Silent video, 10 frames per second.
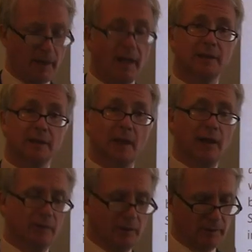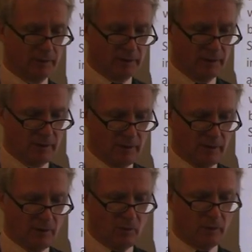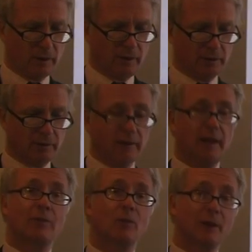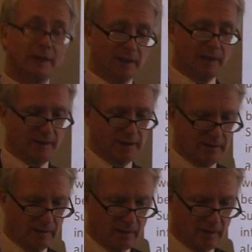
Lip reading: as Jahr wrote, would not only have resonated,